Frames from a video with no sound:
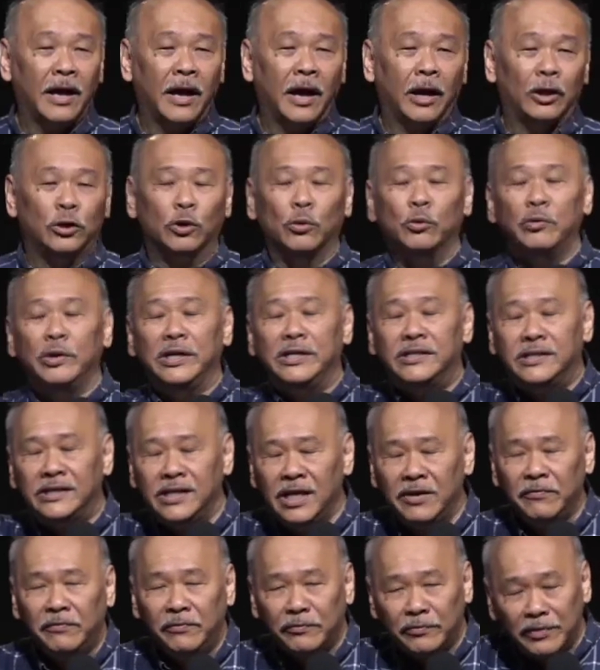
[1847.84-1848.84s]
To
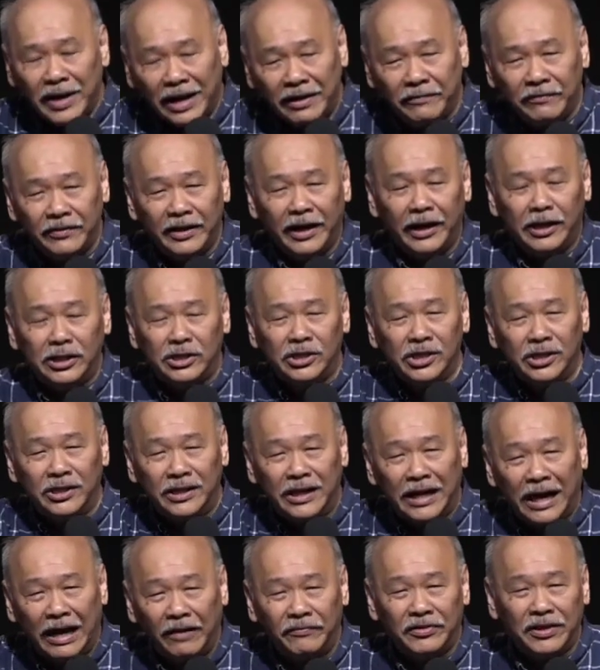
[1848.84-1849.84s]
receive revelation
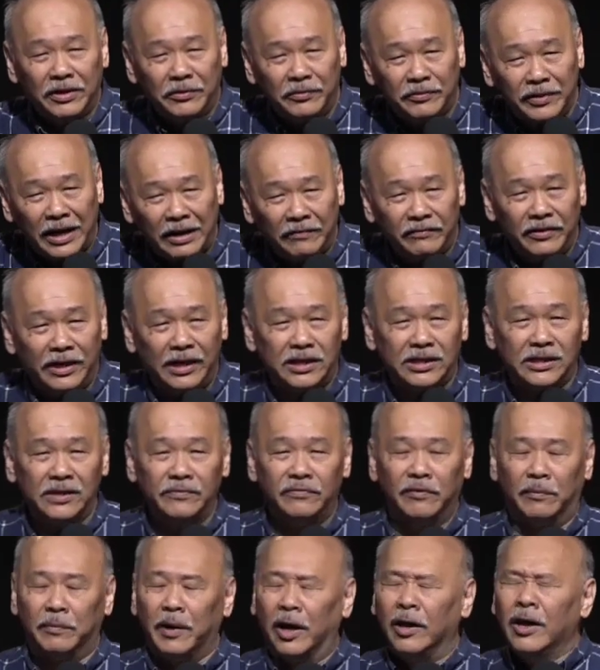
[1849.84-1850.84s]
after revelation
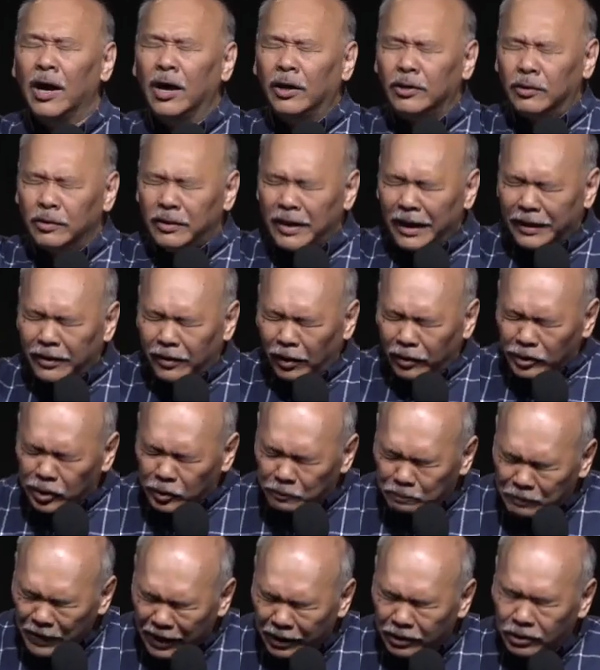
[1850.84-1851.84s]
from God. To let God
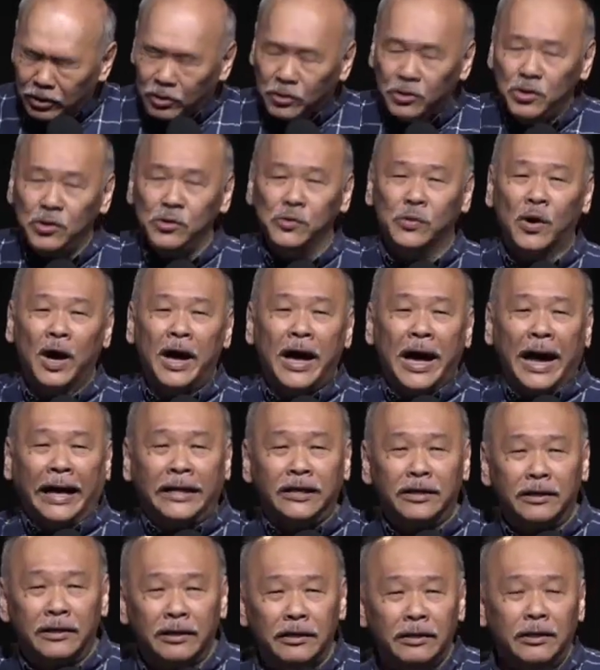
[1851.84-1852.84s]
speak to you
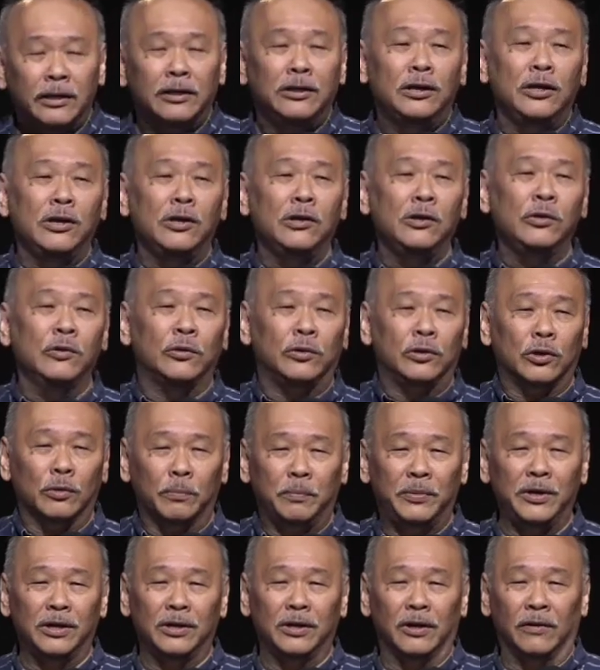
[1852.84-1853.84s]
and continue to
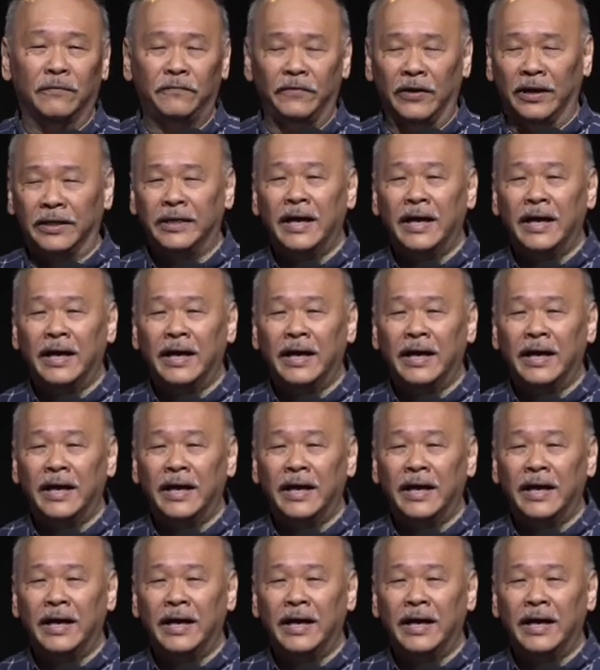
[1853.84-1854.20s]
build your faith.